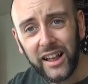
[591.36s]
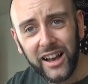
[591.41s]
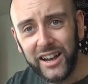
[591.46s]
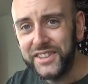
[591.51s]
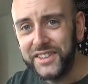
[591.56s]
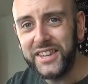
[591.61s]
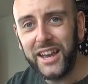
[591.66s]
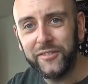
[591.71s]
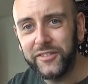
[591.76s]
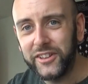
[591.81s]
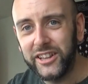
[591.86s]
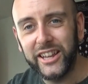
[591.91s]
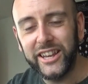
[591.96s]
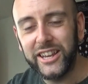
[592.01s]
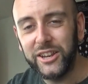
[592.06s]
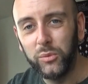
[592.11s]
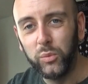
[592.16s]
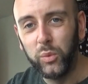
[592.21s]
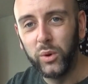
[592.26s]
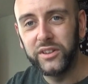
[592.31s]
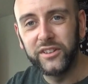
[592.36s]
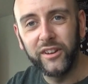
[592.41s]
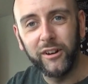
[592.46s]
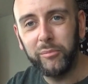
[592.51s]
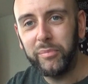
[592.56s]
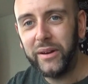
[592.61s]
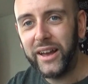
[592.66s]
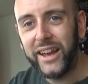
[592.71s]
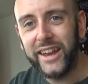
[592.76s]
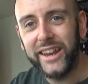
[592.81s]
I definitely would
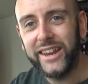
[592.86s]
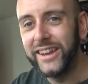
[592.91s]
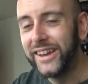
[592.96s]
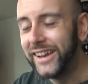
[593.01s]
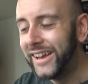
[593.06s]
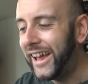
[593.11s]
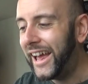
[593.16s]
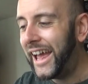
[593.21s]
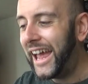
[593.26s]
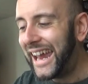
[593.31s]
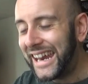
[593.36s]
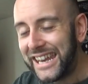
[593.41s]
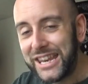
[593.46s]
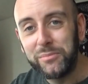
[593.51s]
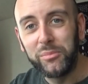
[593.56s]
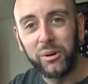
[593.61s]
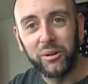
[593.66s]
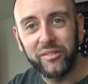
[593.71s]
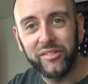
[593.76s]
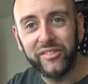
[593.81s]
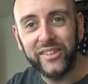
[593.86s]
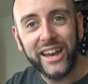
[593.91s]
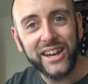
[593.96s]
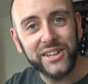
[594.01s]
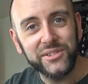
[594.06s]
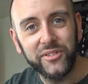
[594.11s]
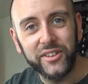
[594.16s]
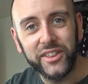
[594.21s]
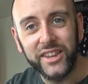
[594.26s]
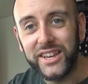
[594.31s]
not pay any more than
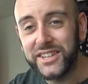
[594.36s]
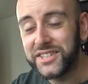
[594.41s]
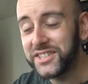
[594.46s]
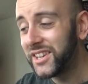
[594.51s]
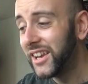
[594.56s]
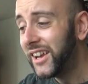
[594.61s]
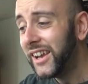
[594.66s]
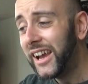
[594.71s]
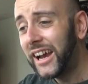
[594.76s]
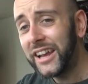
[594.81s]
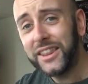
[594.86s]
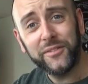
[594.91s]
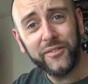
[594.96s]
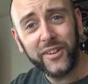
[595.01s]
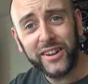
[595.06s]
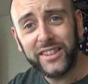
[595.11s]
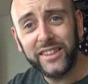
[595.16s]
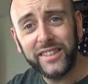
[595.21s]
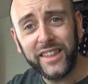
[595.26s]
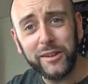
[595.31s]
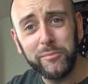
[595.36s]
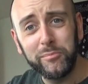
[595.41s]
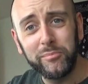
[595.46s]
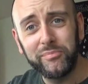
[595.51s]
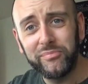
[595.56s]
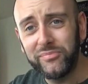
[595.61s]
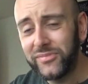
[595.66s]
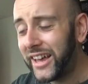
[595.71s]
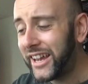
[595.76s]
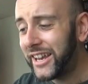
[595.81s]
that for this. And the fact that they
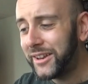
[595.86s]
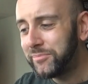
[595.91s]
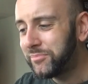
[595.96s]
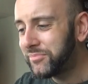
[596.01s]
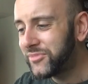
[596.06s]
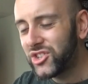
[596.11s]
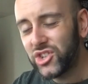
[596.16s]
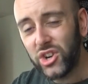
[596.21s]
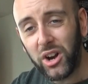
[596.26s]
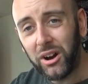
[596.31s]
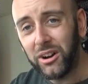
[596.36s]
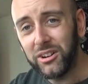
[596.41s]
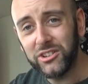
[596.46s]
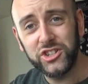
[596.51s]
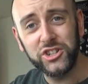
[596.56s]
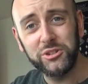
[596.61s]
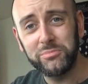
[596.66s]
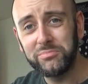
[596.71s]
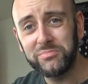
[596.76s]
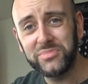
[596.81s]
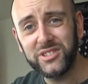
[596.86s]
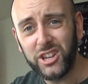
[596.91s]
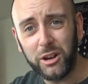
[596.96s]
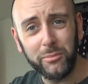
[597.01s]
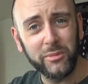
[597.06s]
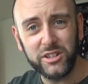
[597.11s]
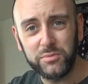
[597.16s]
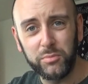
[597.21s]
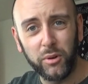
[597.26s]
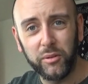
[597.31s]
they charge
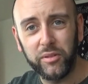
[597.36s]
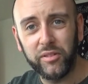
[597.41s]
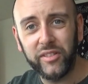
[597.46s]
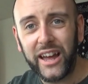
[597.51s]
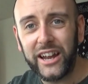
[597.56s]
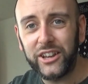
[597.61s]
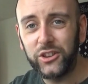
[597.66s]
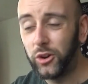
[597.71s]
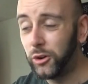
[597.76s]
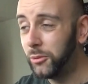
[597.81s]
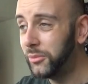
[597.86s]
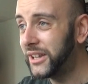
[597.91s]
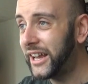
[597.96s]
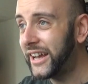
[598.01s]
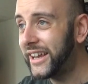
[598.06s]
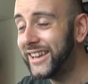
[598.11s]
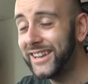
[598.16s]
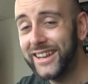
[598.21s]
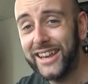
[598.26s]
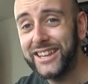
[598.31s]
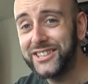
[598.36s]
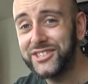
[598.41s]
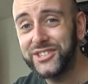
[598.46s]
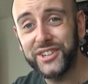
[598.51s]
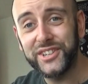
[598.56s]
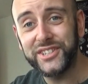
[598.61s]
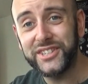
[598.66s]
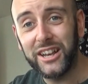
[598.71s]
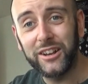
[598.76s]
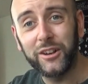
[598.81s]
so much more than that normally is
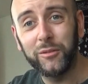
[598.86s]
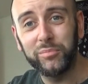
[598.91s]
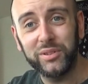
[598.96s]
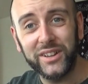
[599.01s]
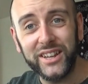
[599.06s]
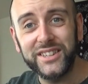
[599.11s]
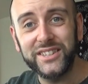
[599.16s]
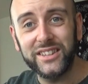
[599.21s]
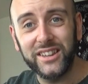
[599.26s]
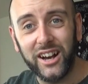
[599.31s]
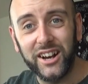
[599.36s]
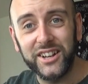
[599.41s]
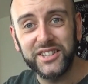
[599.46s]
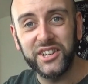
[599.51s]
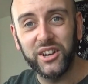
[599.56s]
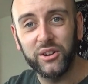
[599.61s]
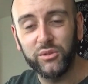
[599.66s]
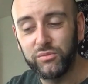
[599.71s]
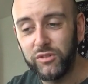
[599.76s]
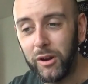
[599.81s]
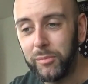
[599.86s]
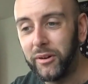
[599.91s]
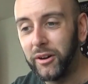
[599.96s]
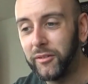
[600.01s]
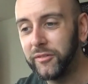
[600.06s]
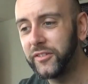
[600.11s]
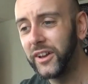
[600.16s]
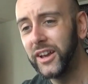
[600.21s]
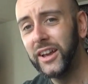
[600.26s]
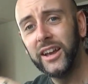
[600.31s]
just a complete and utter
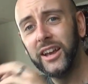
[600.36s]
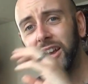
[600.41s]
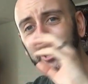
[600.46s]
rip-off.